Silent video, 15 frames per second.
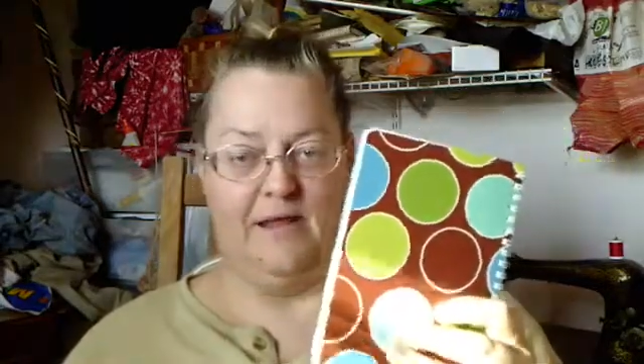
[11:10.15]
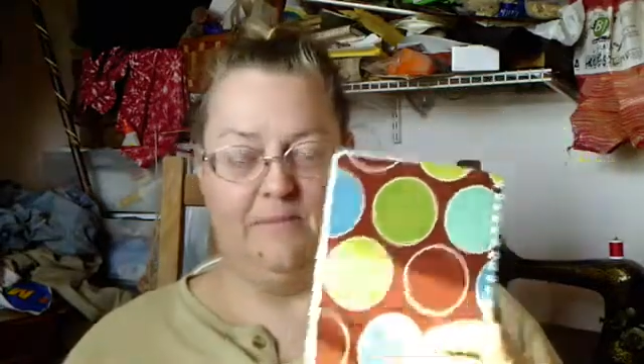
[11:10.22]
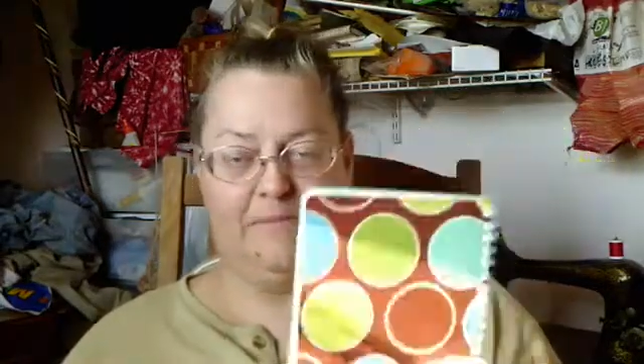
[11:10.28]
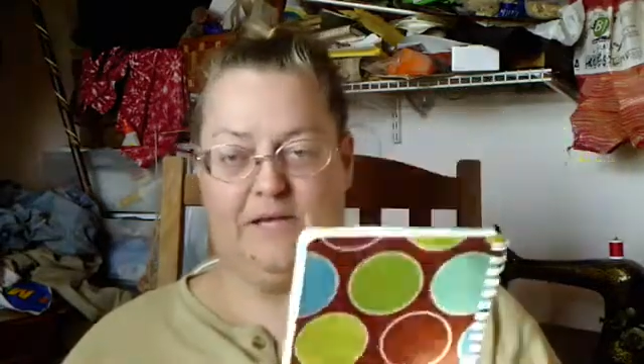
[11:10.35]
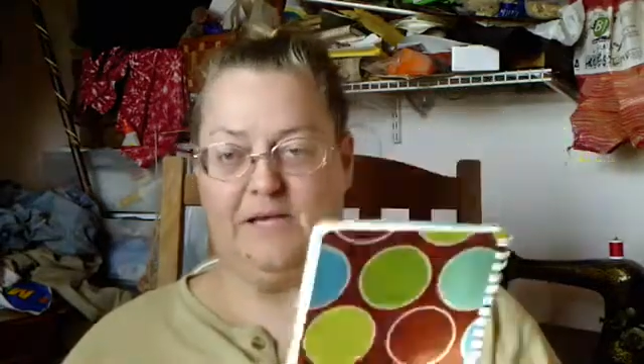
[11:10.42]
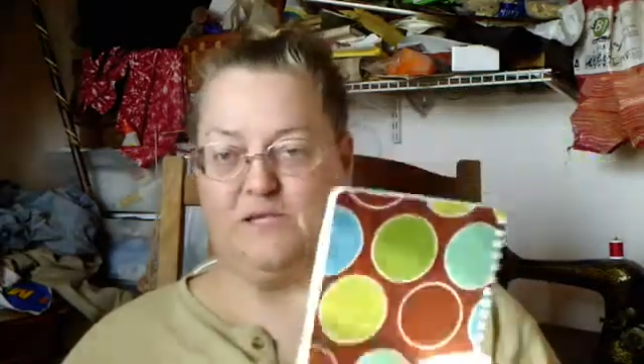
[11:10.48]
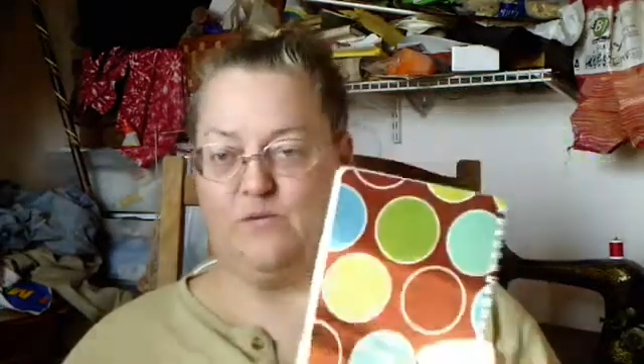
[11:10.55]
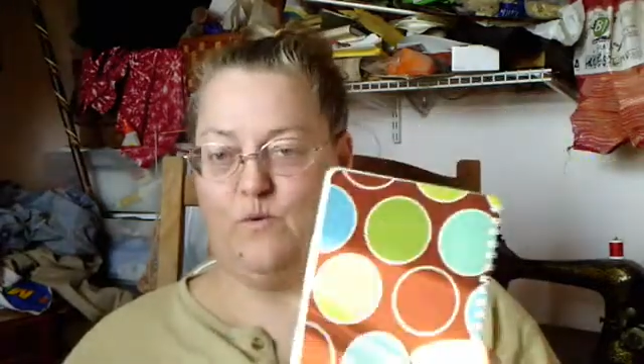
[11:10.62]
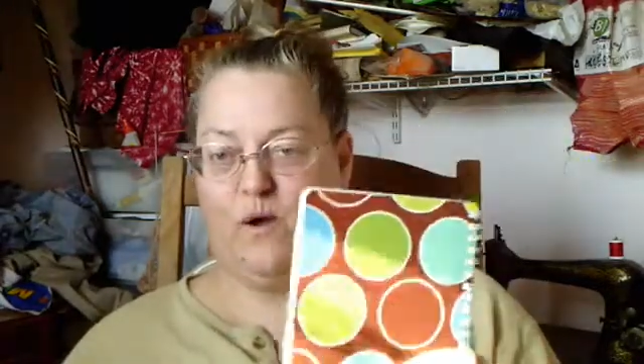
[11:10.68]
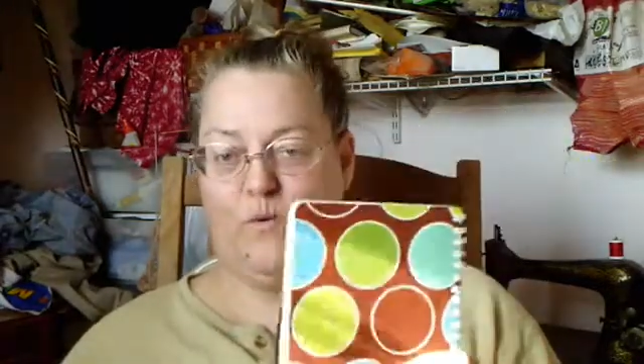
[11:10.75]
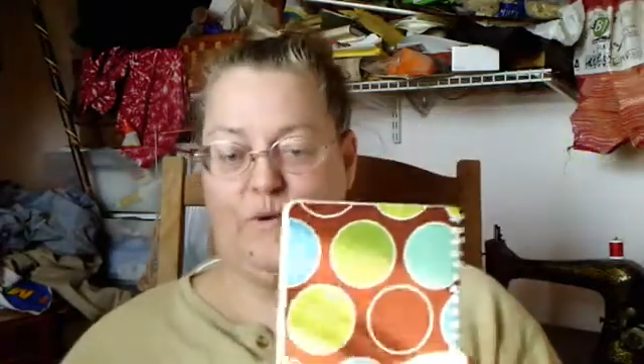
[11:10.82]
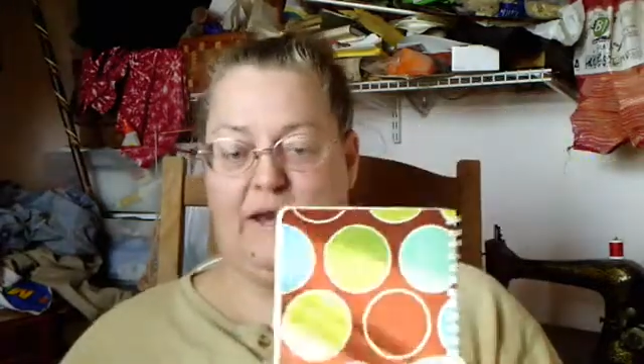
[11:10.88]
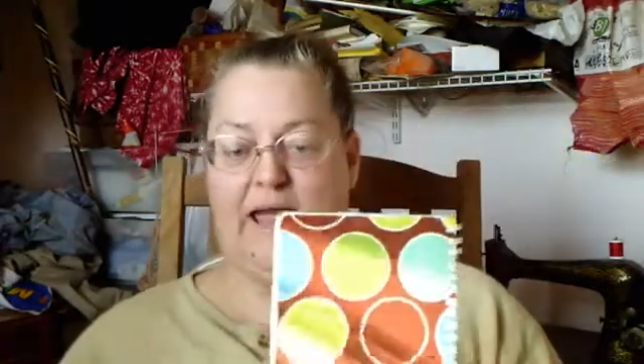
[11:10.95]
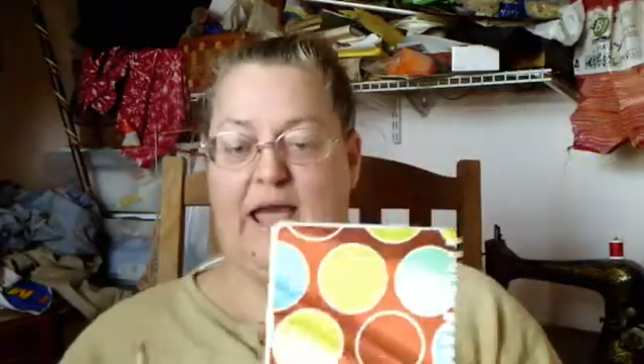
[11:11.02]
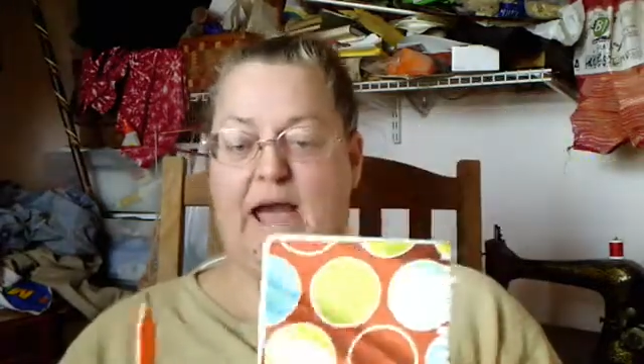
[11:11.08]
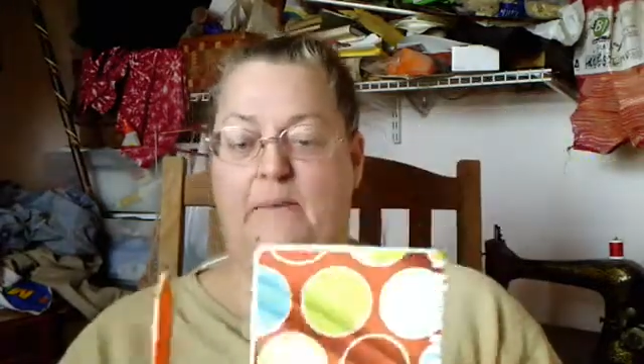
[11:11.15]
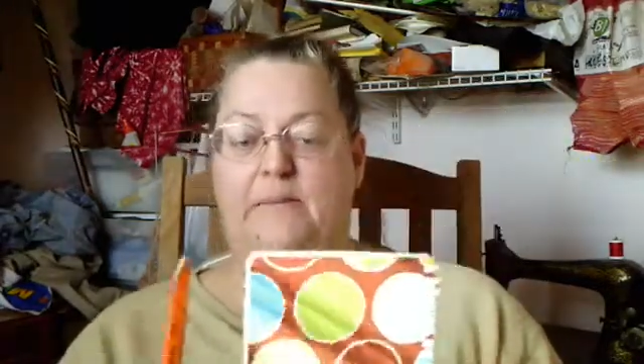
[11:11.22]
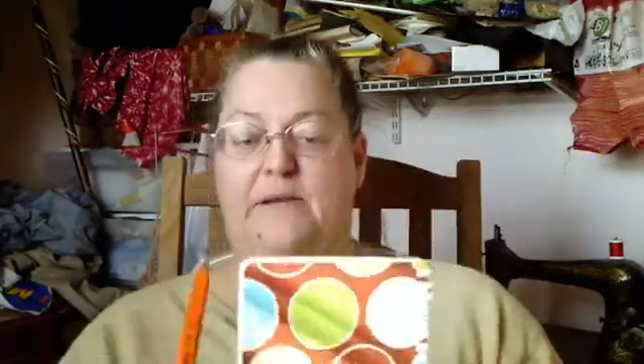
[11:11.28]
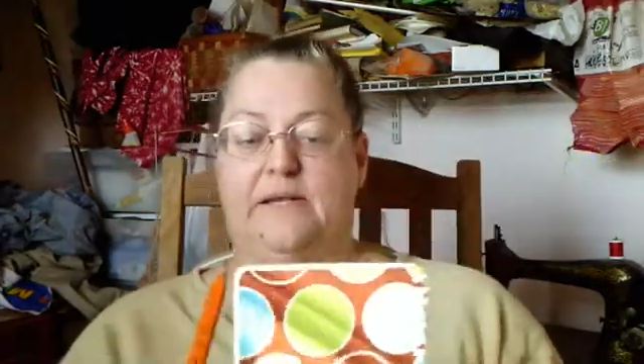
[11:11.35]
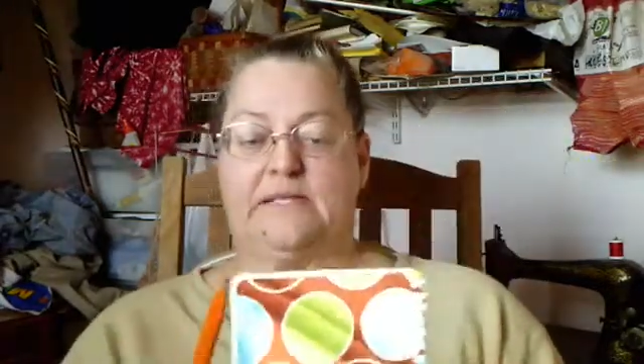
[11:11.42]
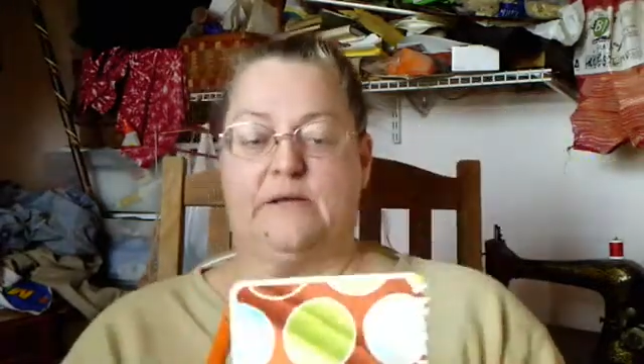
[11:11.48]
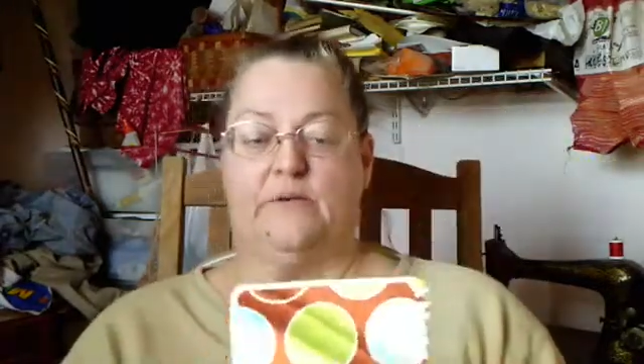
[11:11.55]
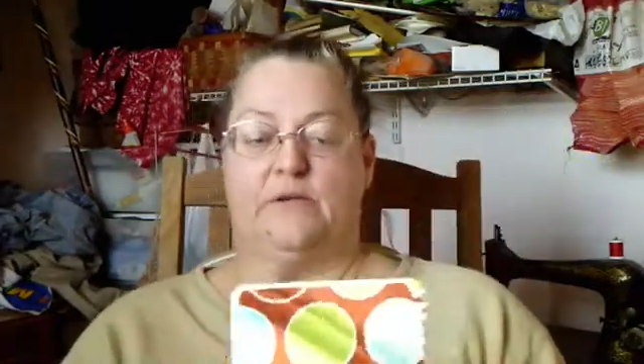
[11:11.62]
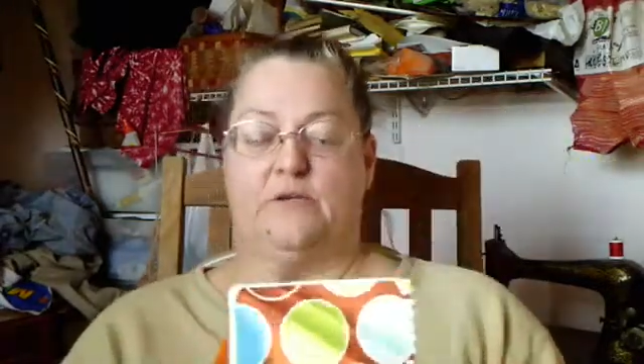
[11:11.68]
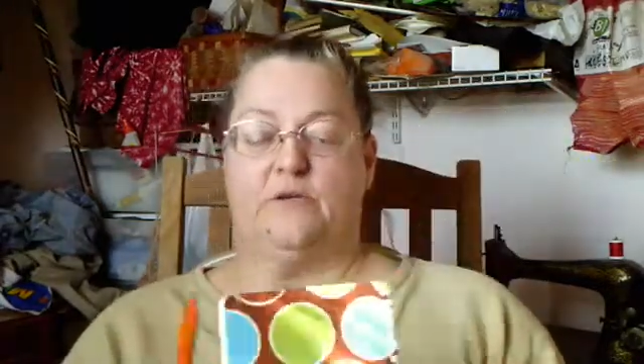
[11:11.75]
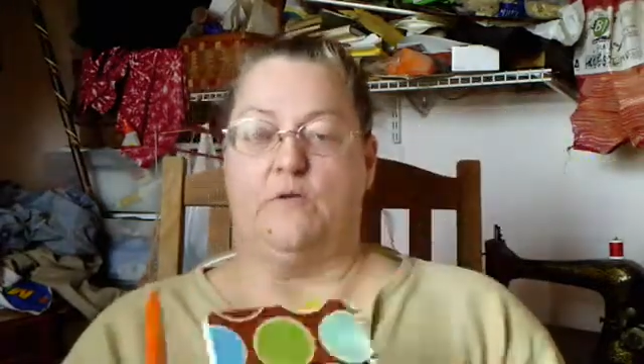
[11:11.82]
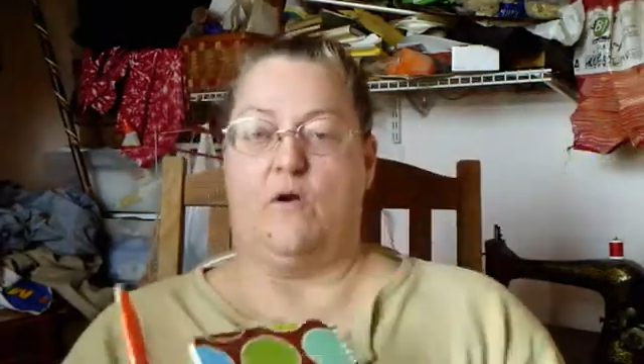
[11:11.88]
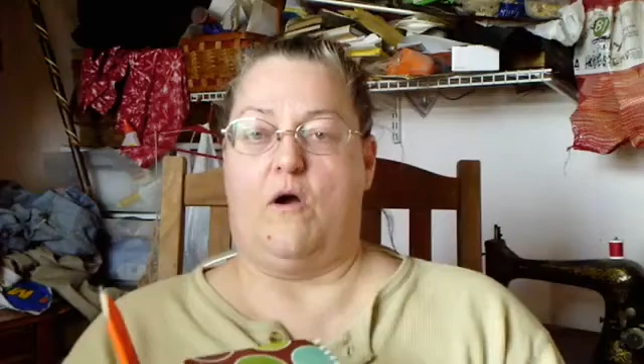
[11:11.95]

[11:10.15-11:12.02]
Because what would happen is I would do